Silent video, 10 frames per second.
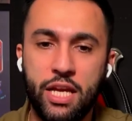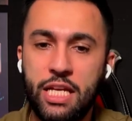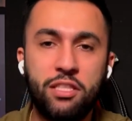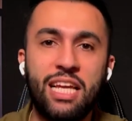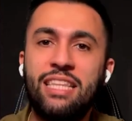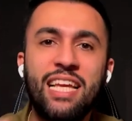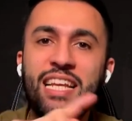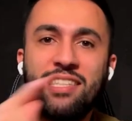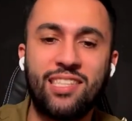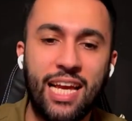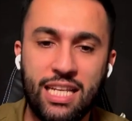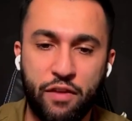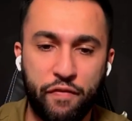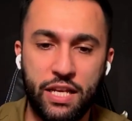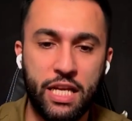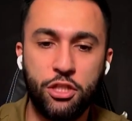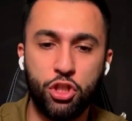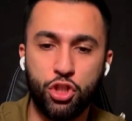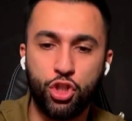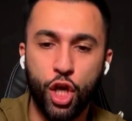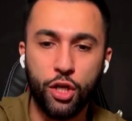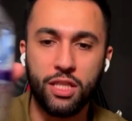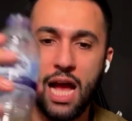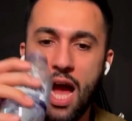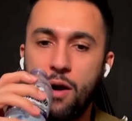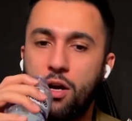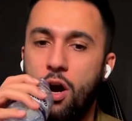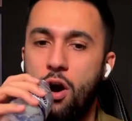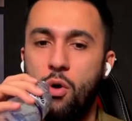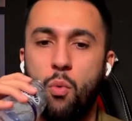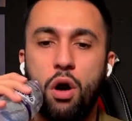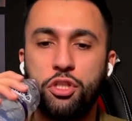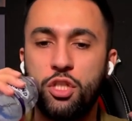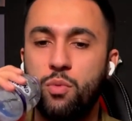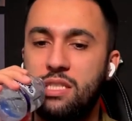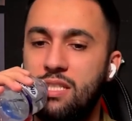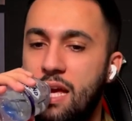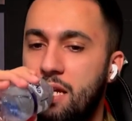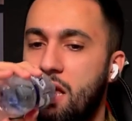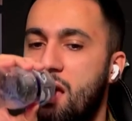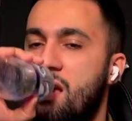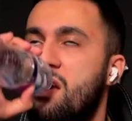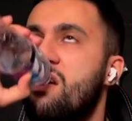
He, he didn't say anything. He just took the alcohol while she was saying it.